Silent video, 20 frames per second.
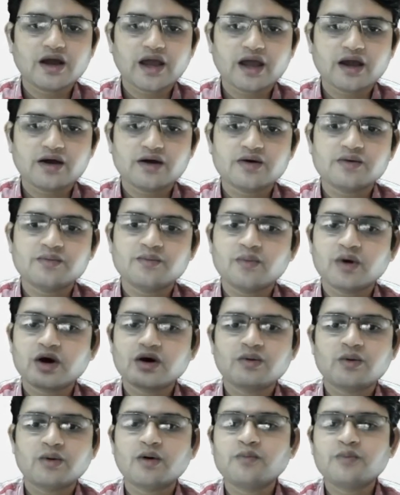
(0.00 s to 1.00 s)

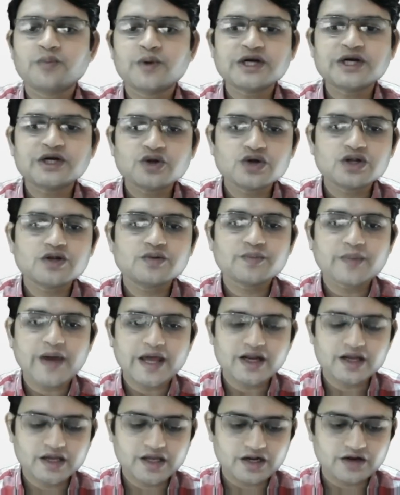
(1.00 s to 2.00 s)
a particular
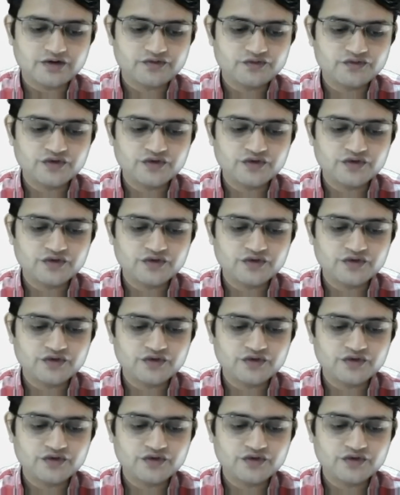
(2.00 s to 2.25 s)
paragraph.